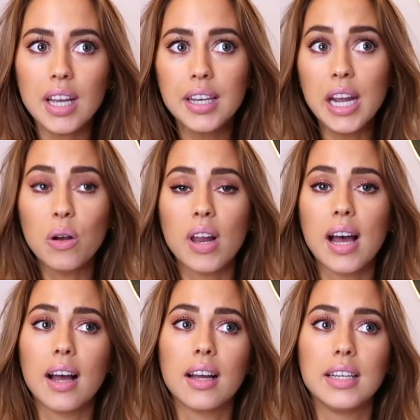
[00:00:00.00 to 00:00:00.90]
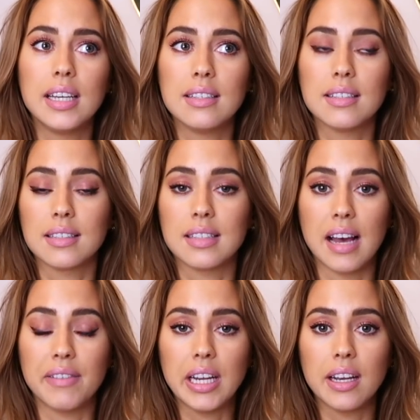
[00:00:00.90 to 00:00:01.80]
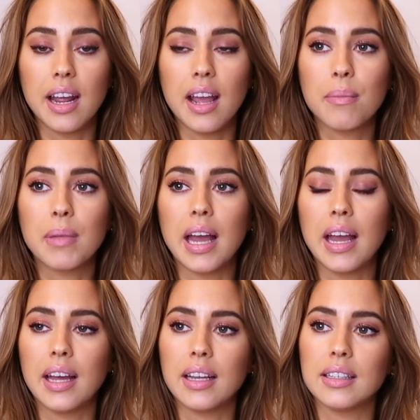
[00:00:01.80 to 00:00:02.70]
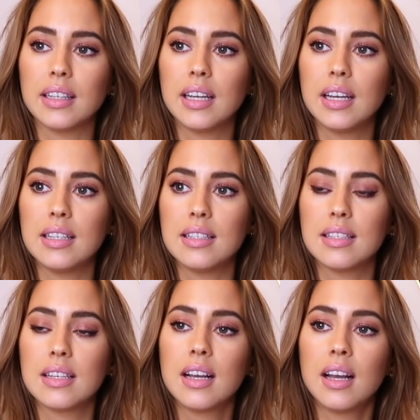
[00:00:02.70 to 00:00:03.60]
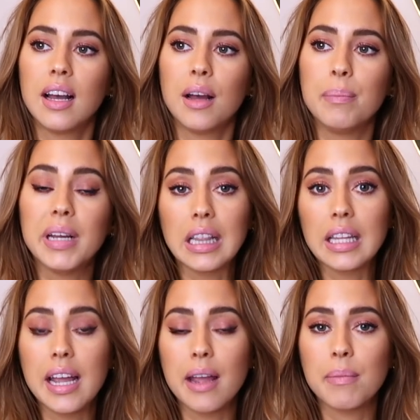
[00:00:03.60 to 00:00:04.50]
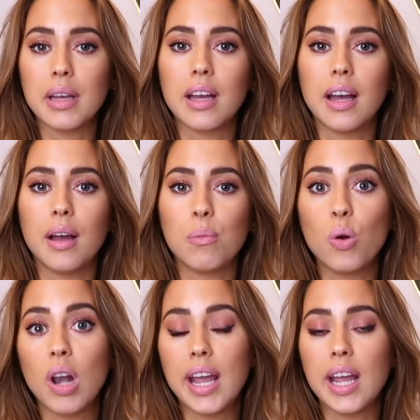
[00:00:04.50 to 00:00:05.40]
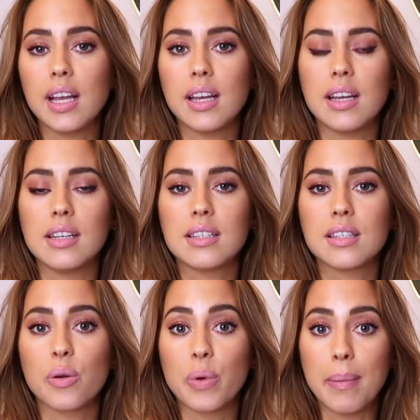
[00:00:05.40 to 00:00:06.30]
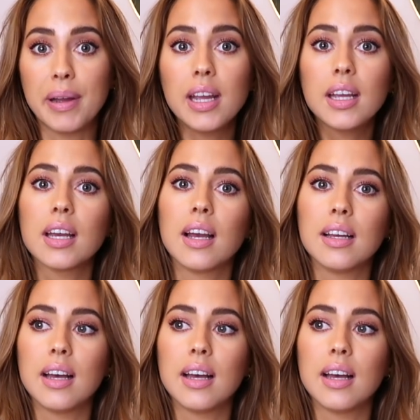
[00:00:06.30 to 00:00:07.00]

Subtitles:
Nicola is a Slavic name, and his middle name, Moulay, is Arabic.